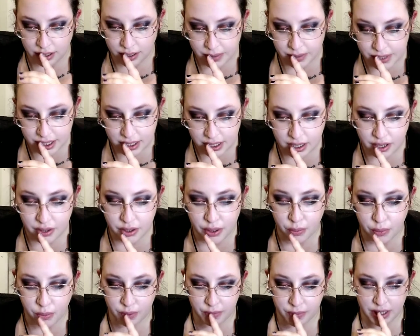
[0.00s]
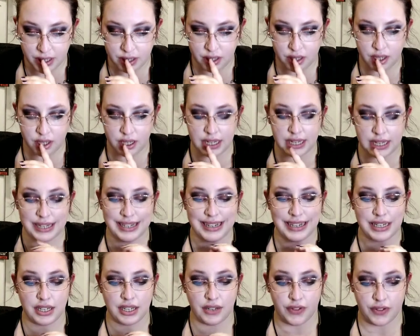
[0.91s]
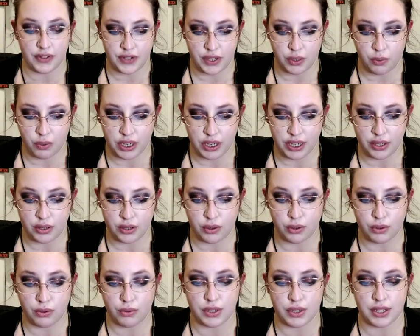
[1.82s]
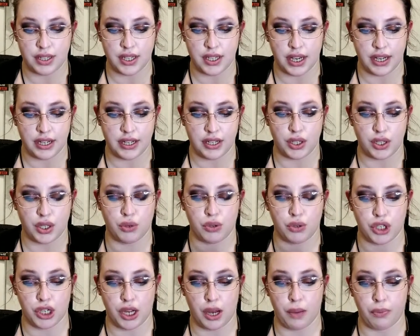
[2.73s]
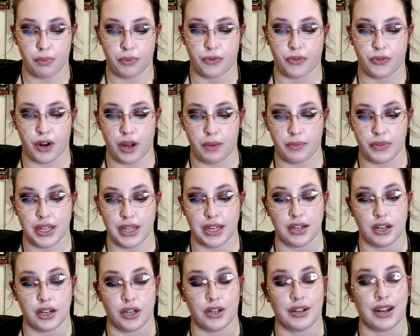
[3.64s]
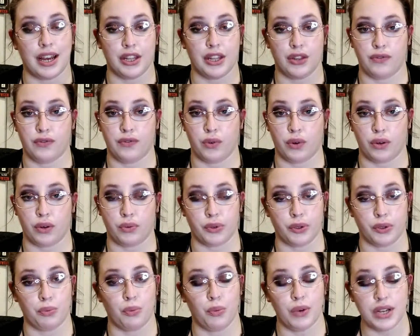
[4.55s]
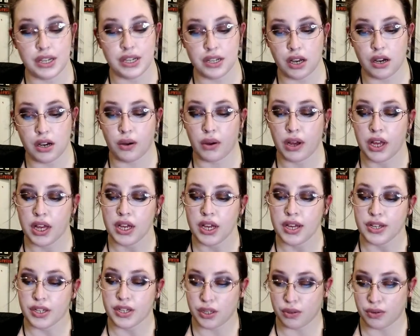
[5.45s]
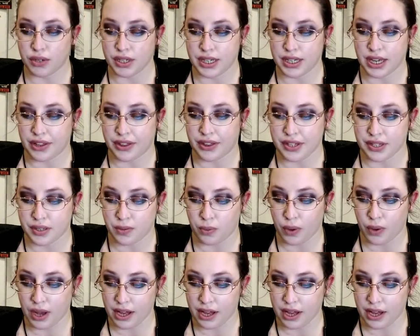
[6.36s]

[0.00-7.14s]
there was another woman in 1951 who decided to jump from the, her ninth floor room window to her death as